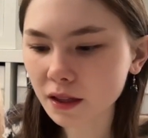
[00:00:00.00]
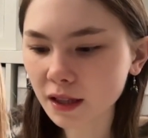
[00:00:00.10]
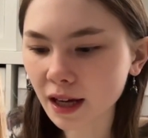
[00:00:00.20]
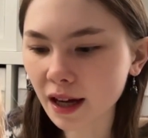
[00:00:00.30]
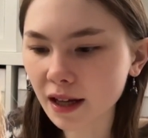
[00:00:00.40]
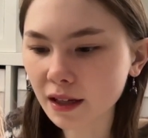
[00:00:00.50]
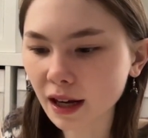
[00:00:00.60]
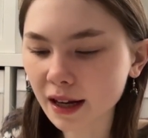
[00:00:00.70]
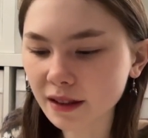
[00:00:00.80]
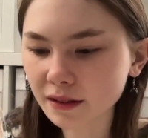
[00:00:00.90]
yeah, and
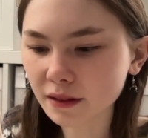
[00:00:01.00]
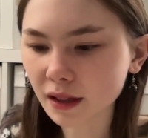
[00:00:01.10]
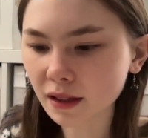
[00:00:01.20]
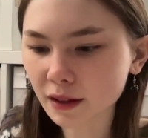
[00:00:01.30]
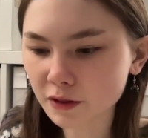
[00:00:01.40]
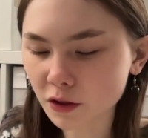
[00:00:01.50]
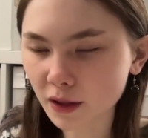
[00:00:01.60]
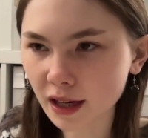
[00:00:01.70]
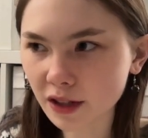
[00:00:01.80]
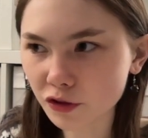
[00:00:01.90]
I was
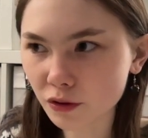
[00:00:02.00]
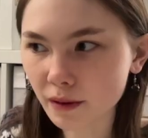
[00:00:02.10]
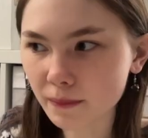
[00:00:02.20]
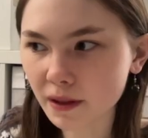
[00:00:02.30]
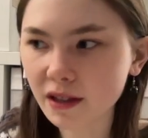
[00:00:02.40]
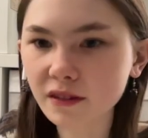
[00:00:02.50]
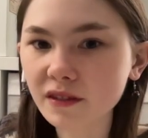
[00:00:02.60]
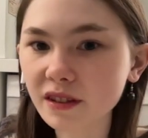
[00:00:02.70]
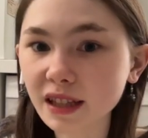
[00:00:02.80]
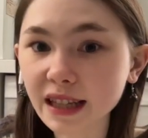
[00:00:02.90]
going on a trip,
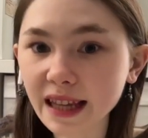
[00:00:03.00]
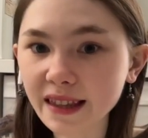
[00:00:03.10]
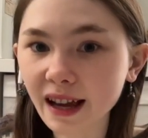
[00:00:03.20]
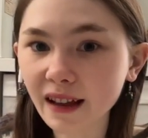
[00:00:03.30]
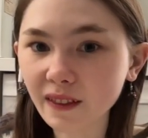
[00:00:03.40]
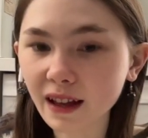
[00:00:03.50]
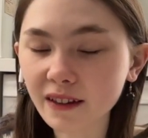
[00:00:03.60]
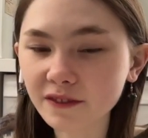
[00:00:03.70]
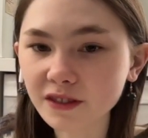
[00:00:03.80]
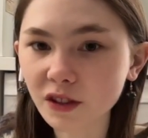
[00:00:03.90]
and the day that I
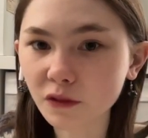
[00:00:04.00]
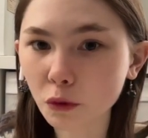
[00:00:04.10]
left, of